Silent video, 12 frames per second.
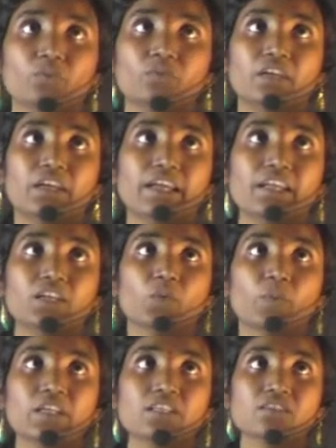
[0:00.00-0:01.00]
N
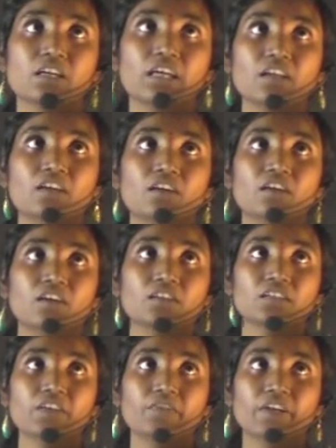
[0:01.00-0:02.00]
queens are
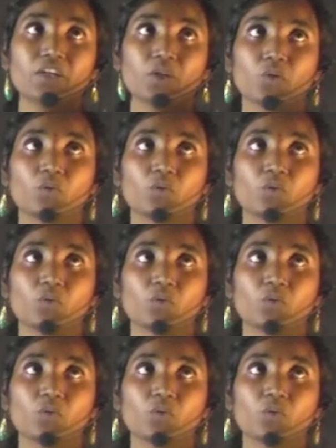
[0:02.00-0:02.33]
given to you,